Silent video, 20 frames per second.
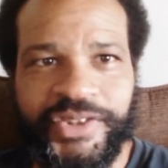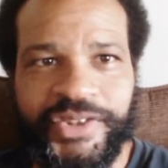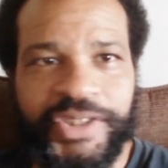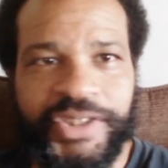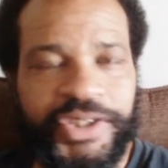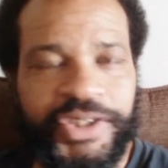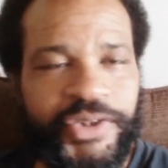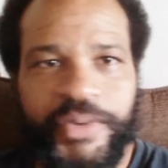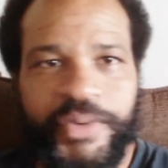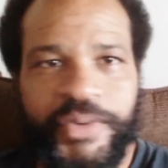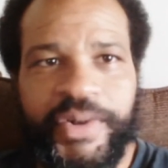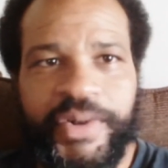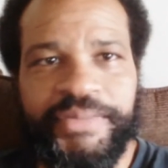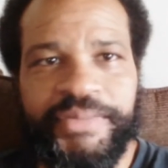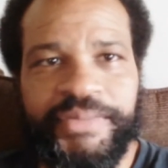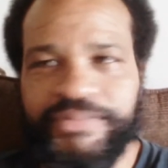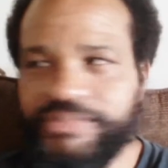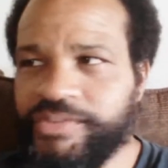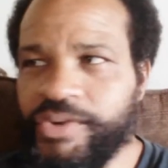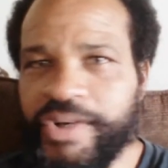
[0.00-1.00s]
you don't
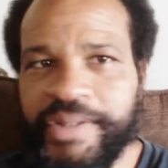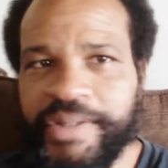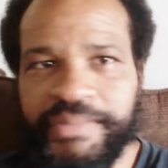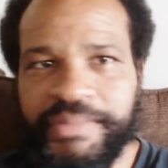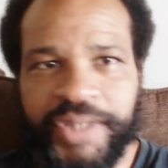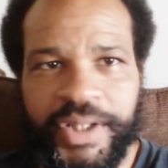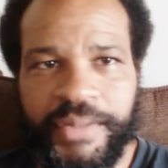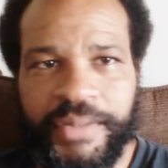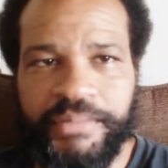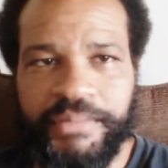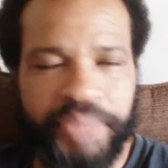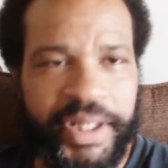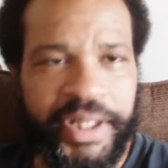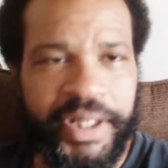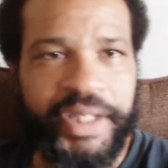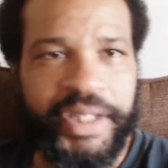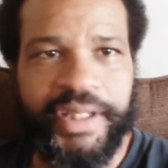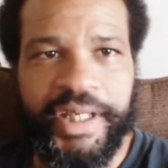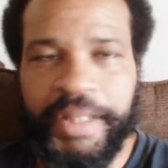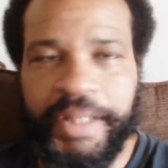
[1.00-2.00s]
want floyd you know
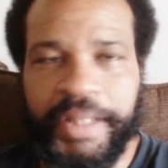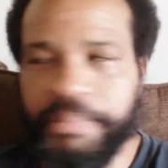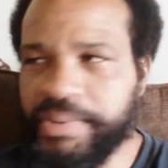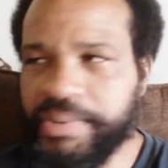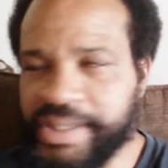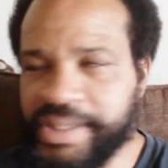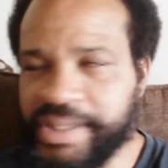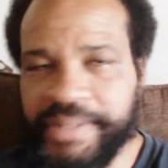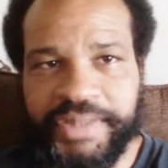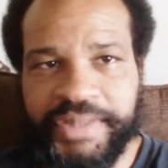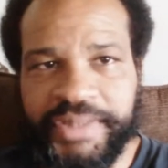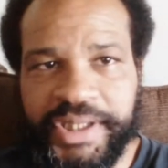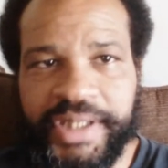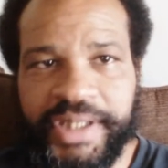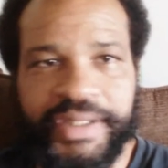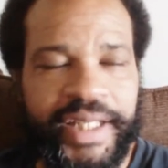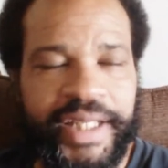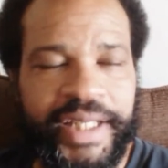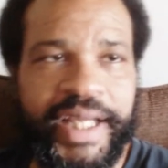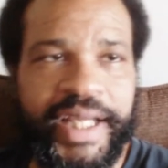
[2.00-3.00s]
breaking your hip or something
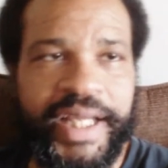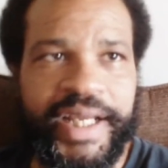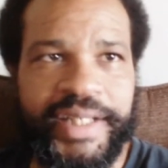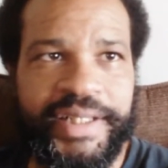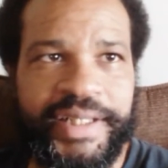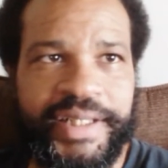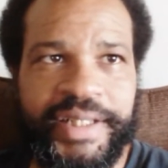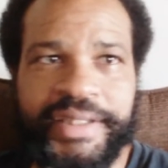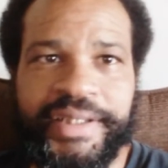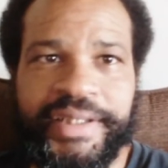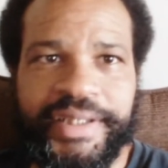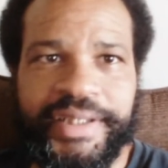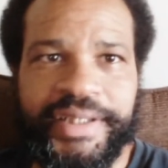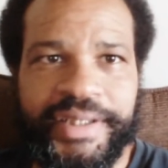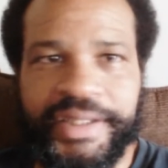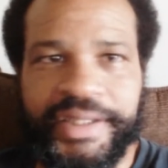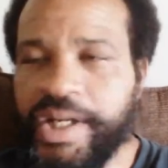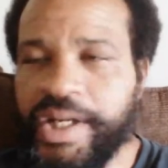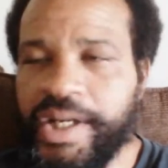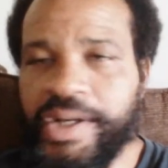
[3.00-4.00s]
shit like that and then
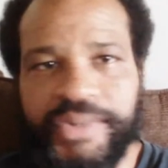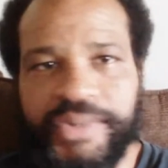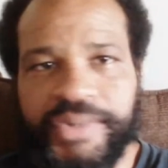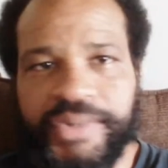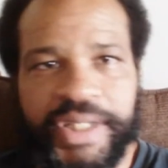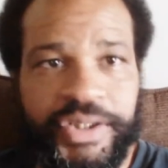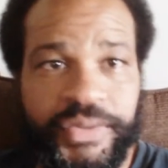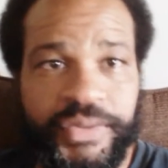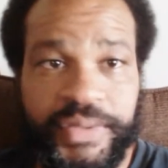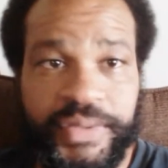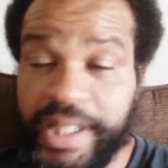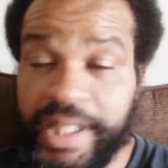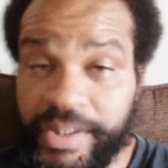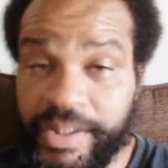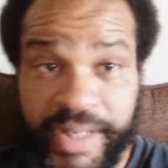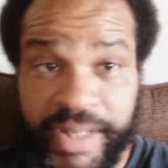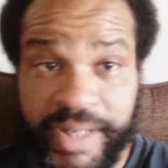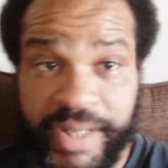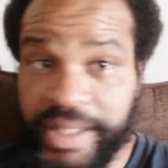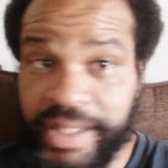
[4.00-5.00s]
no and you done
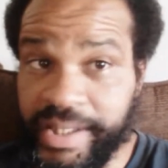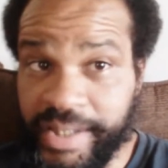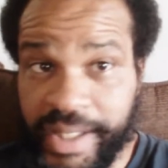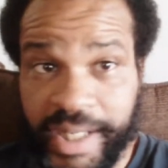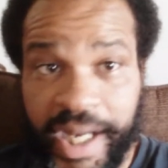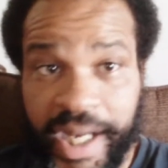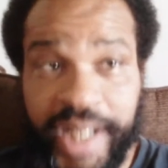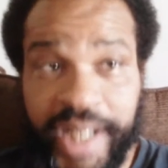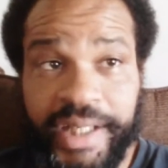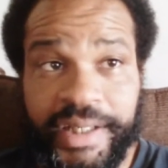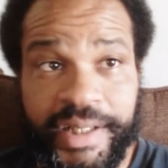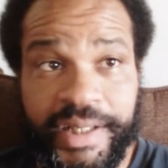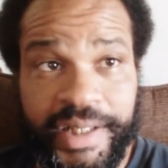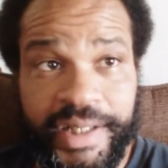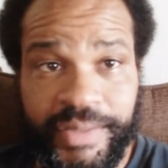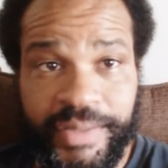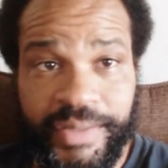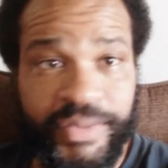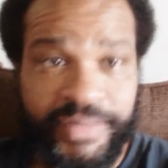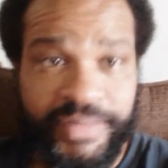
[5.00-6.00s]
already an
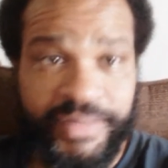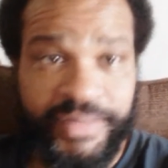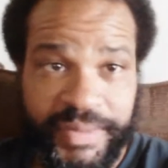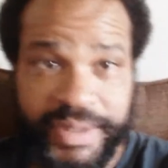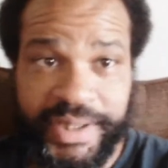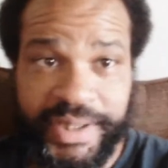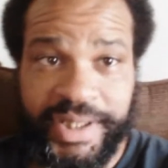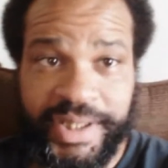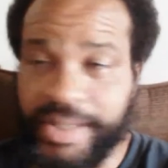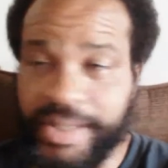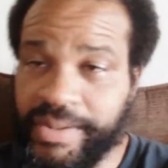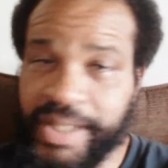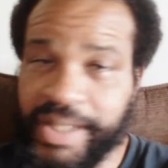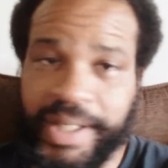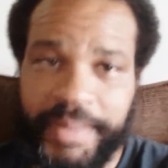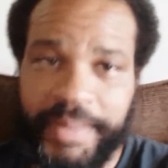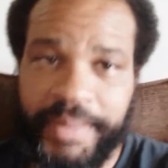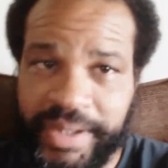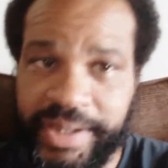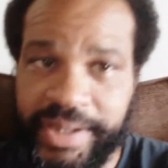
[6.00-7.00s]
icon what, what, what, no
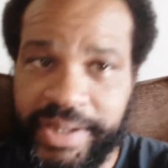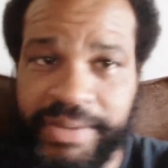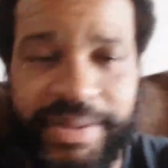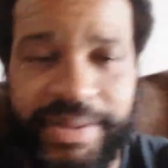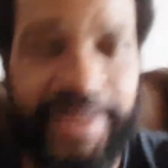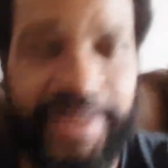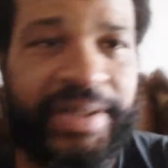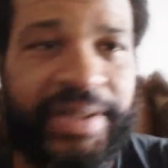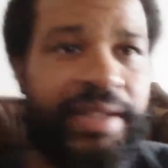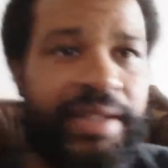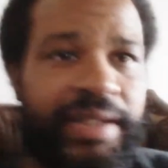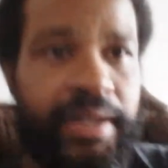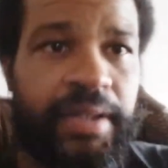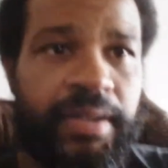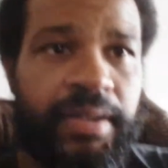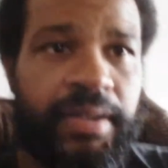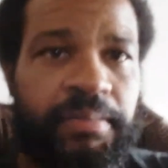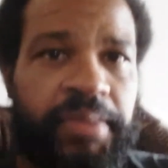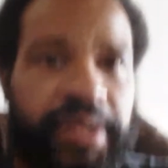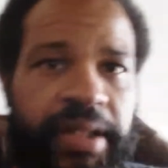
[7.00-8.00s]
come on dude
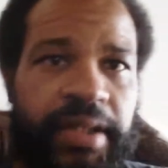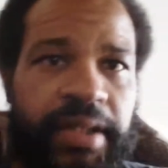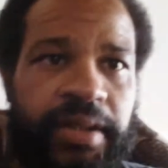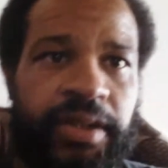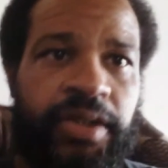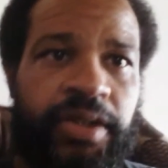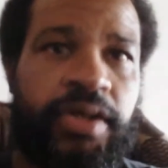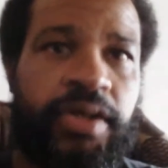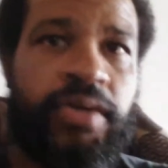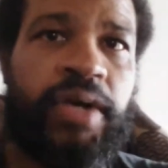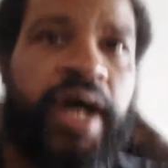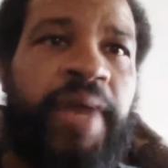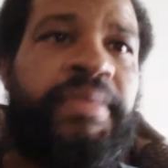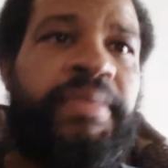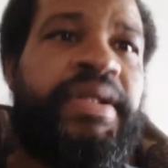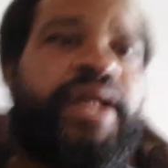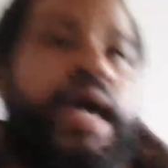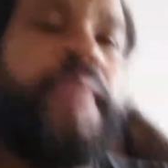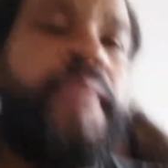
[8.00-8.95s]
but you know, I would